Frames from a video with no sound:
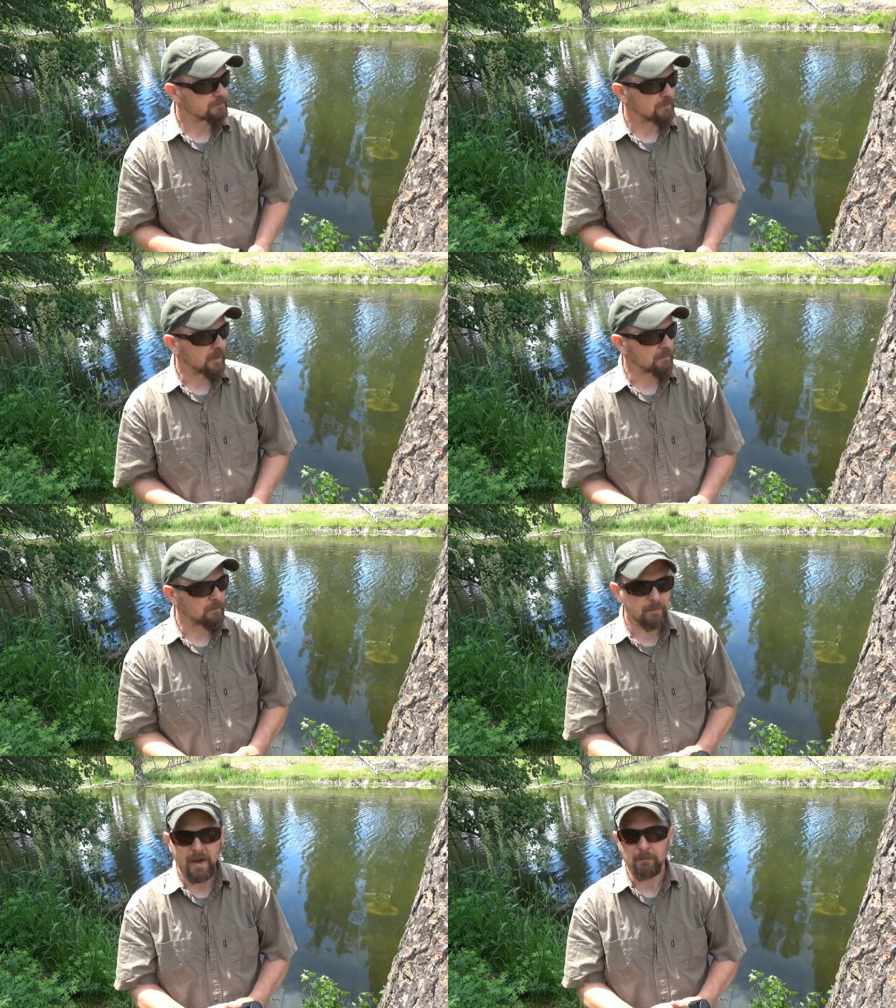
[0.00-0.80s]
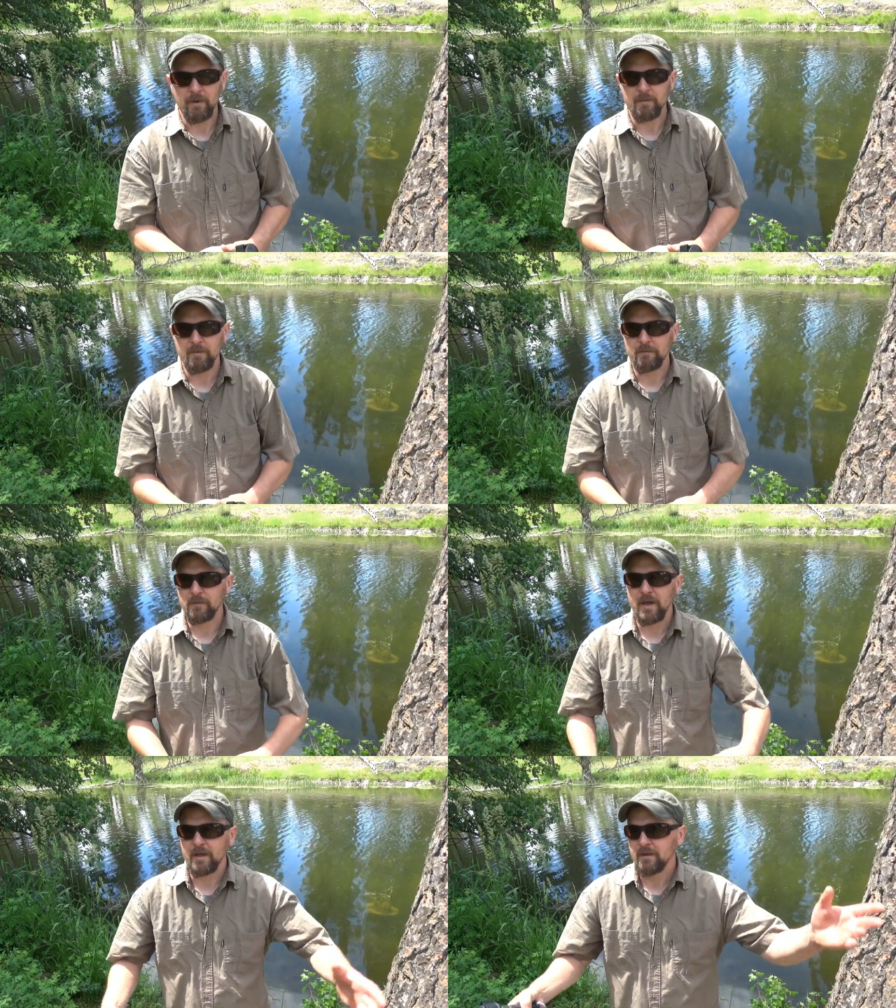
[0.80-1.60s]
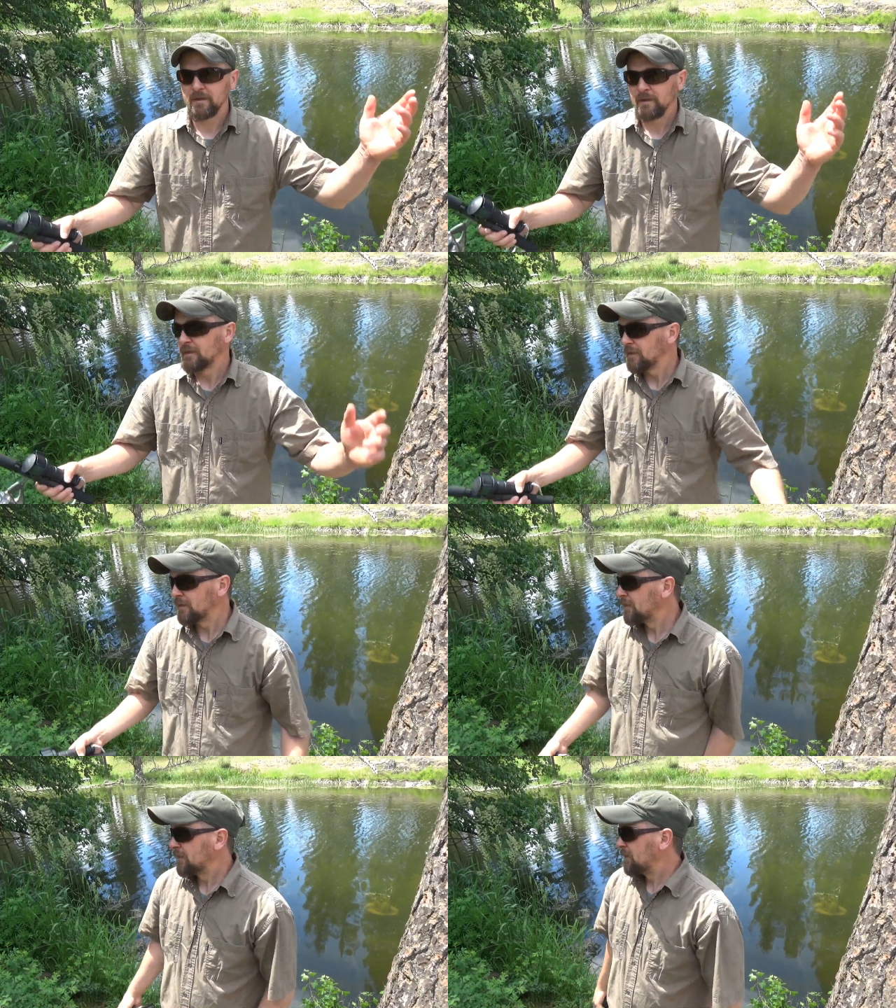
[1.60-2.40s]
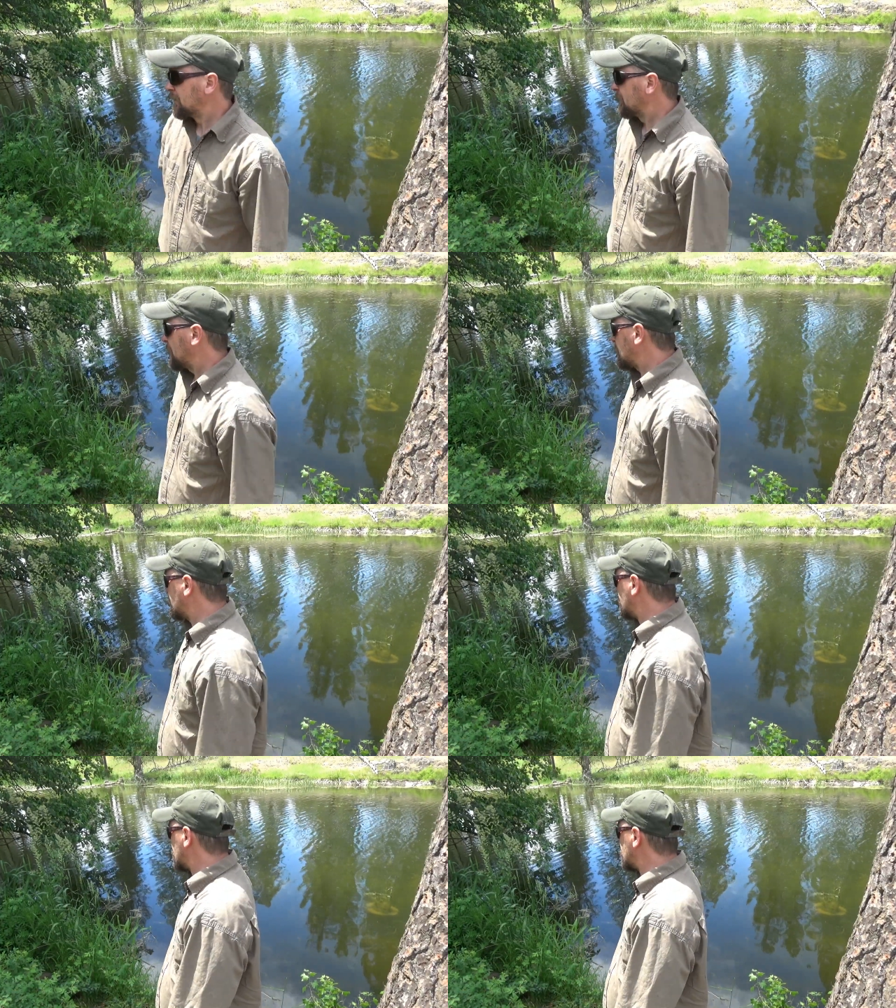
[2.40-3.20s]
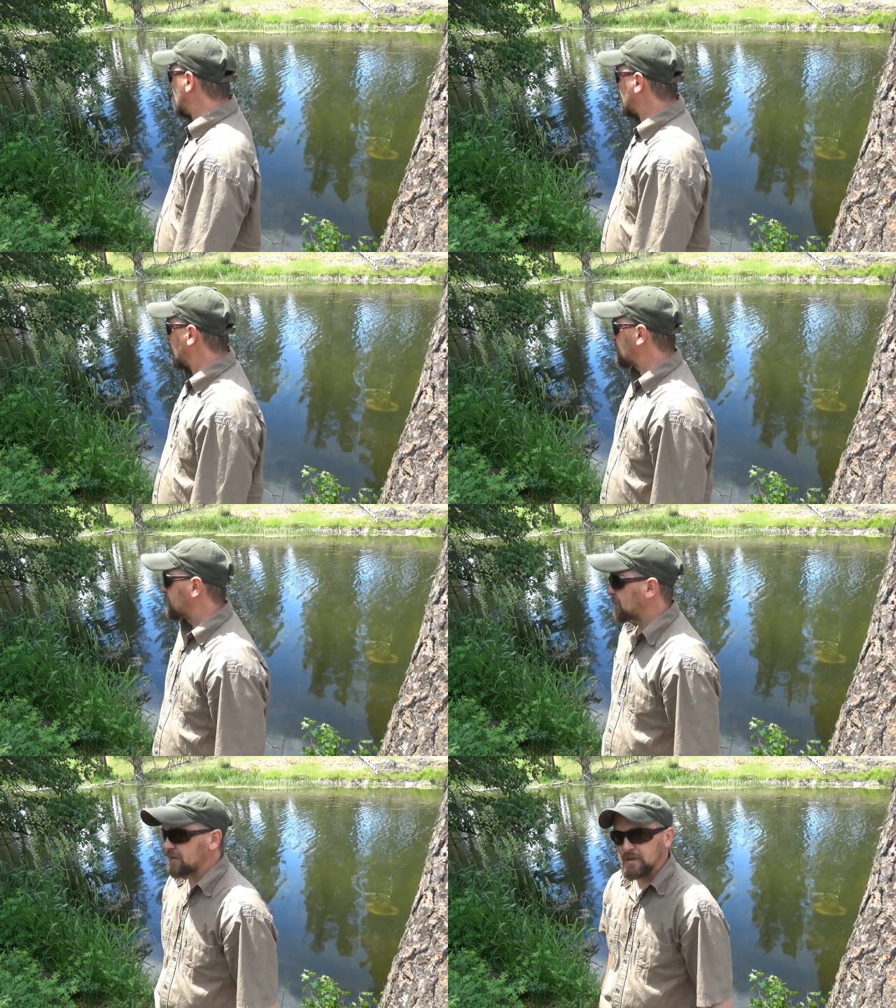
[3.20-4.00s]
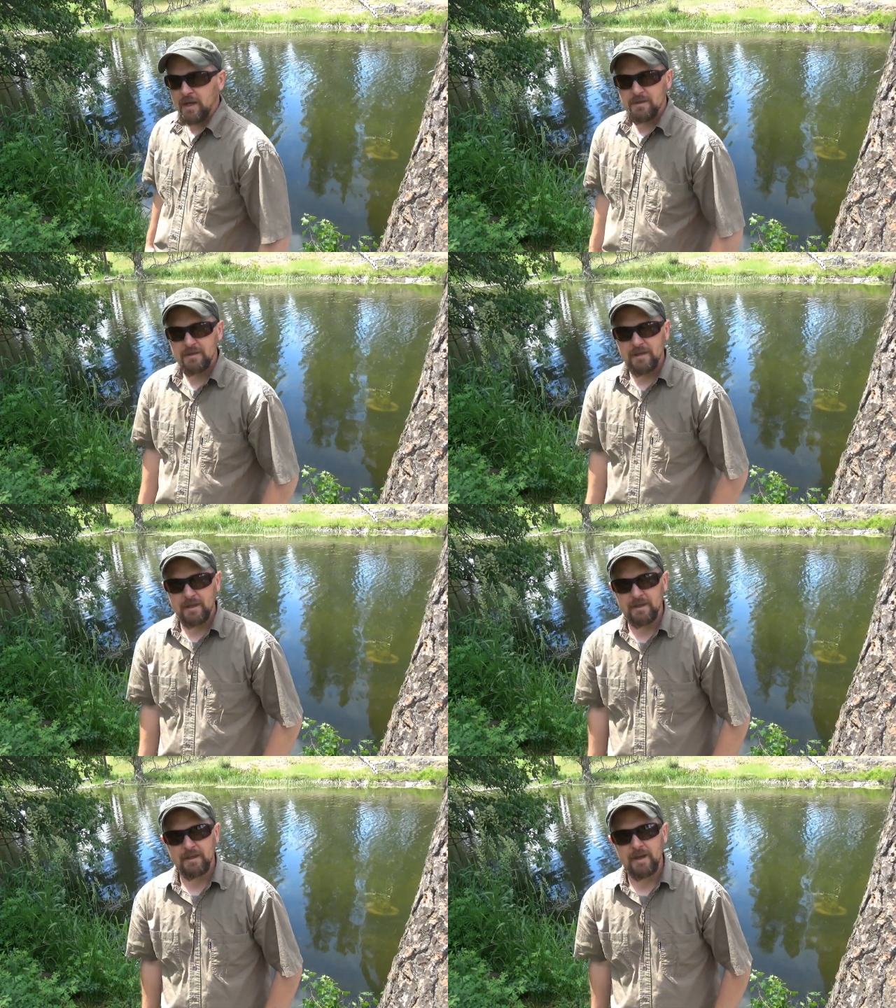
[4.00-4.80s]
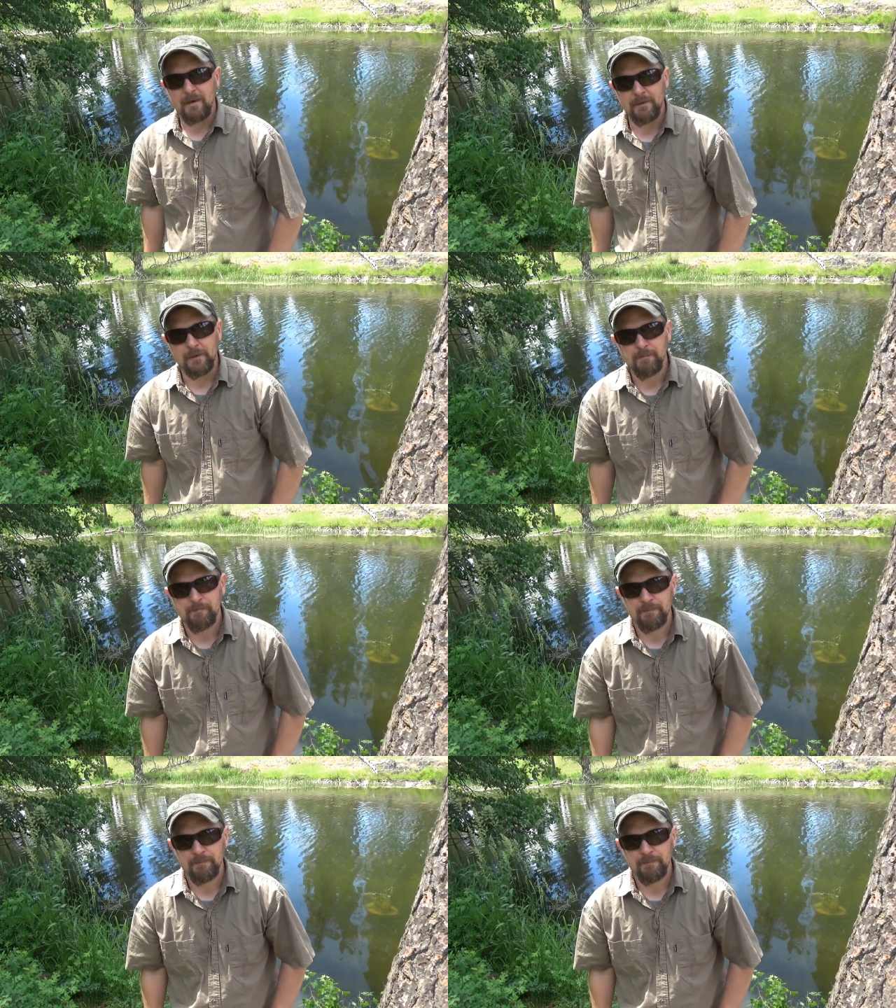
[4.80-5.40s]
But man, what a beautiful day. Catching fish, not catching fish. I just like getting out here.